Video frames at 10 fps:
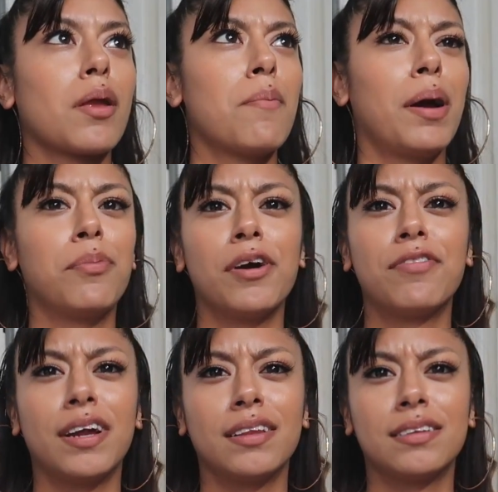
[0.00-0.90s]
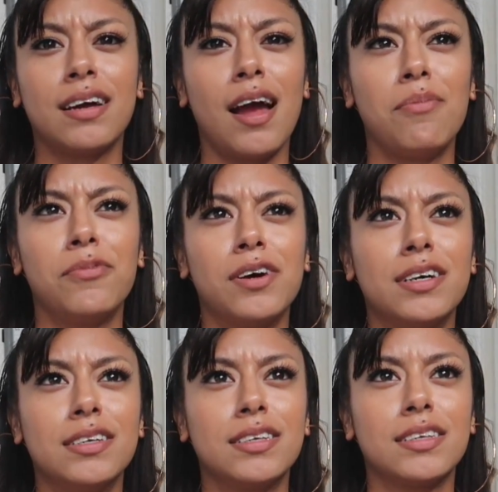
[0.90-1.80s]
my boyfriend at the time
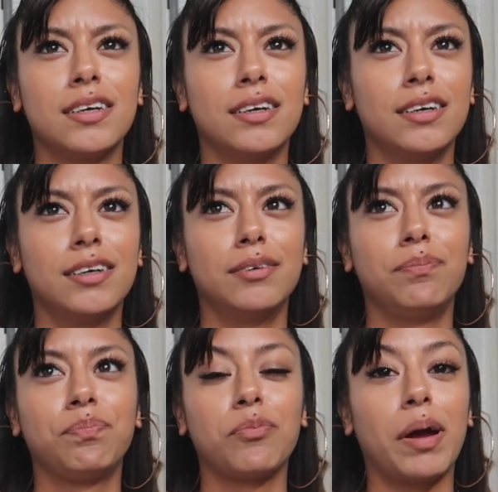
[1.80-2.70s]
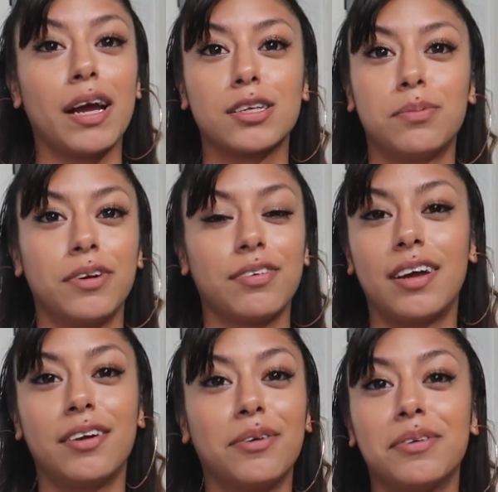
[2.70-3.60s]
was my
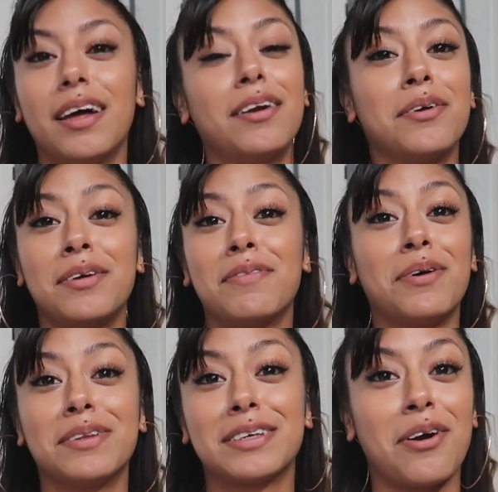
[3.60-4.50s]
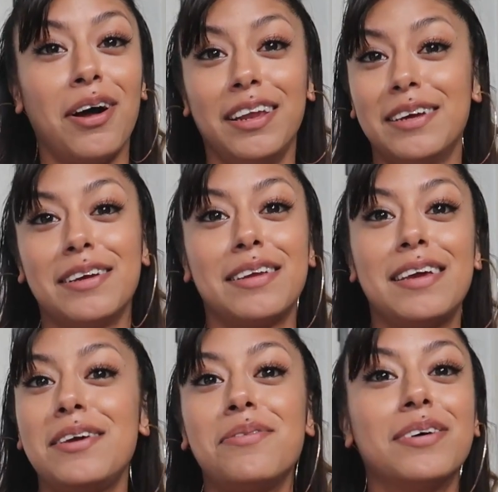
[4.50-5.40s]
ex-boyfriend. I don't even know what to call it.
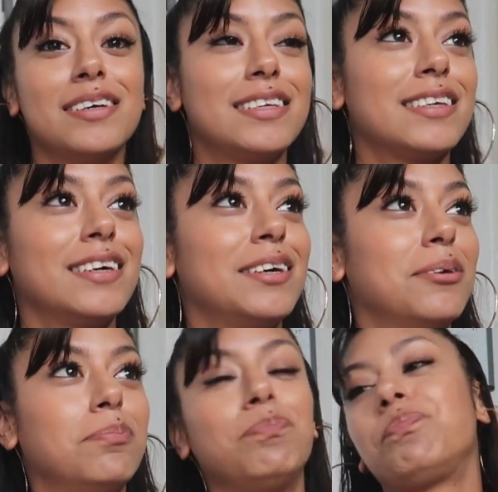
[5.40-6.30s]
He was a